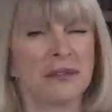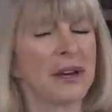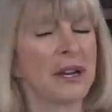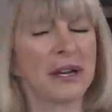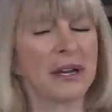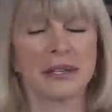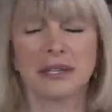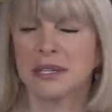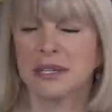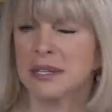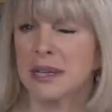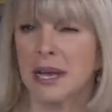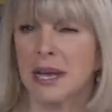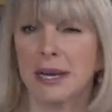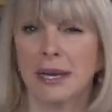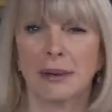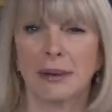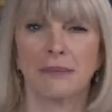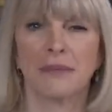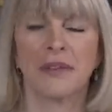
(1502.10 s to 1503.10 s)
I'll sign
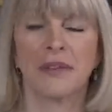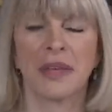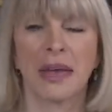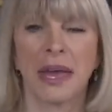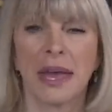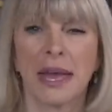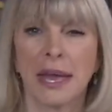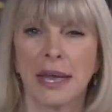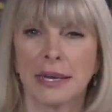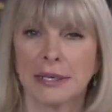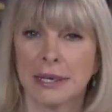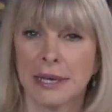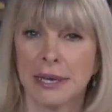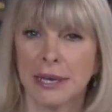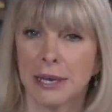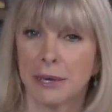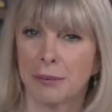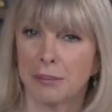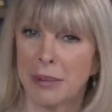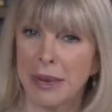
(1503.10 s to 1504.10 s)
up for that. I
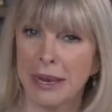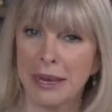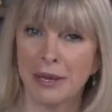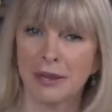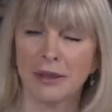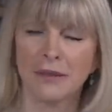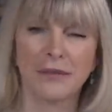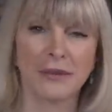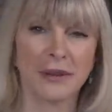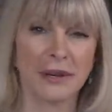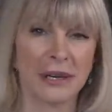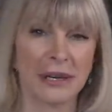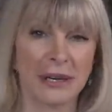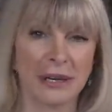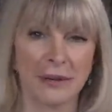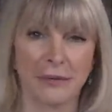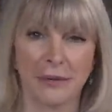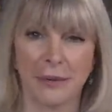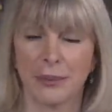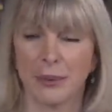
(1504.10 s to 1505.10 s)
can make you feel
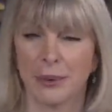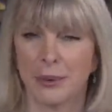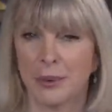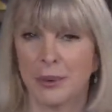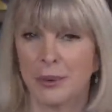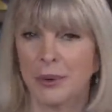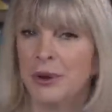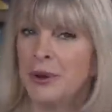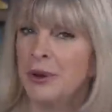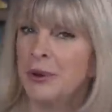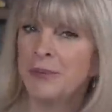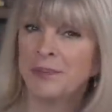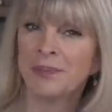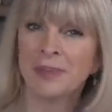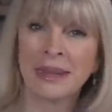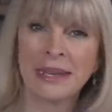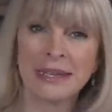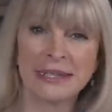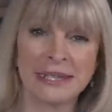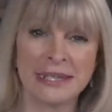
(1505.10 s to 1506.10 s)
lovable,
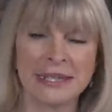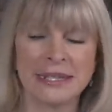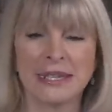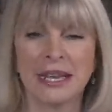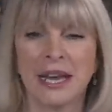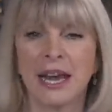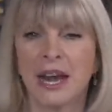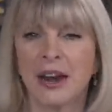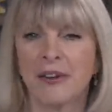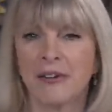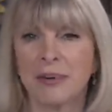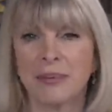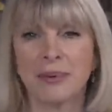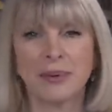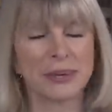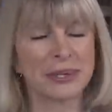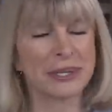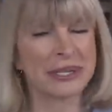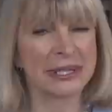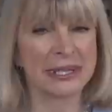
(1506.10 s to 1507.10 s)

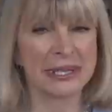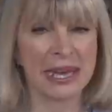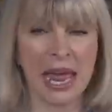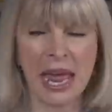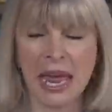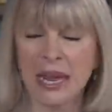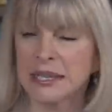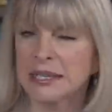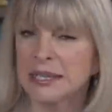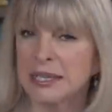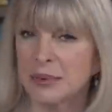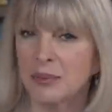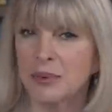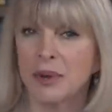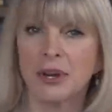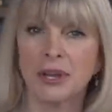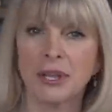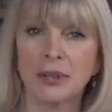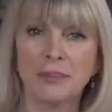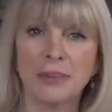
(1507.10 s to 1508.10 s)
desirable, sexy,
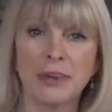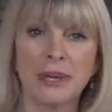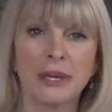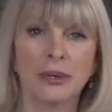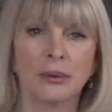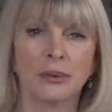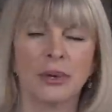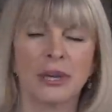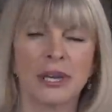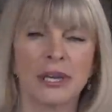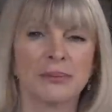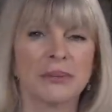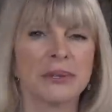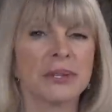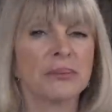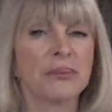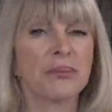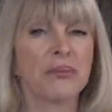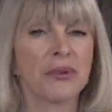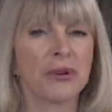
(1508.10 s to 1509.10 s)
worth being with. But
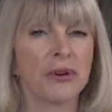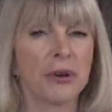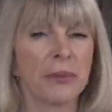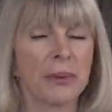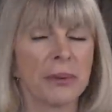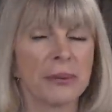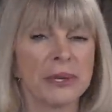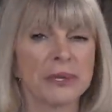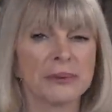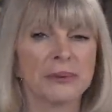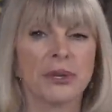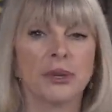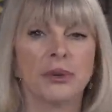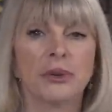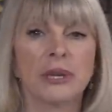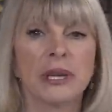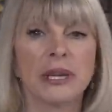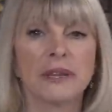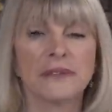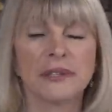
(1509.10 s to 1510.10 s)
the problem is when you
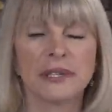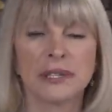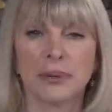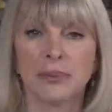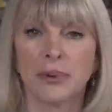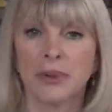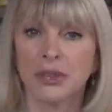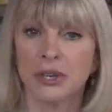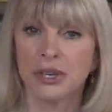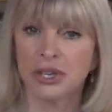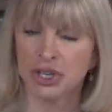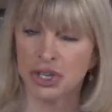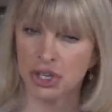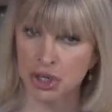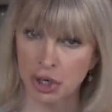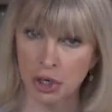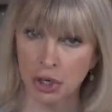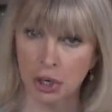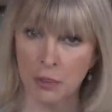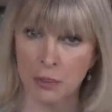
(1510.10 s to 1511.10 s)
give someone the
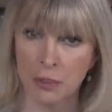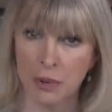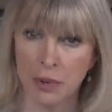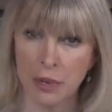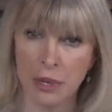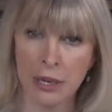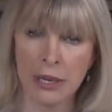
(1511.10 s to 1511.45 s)
job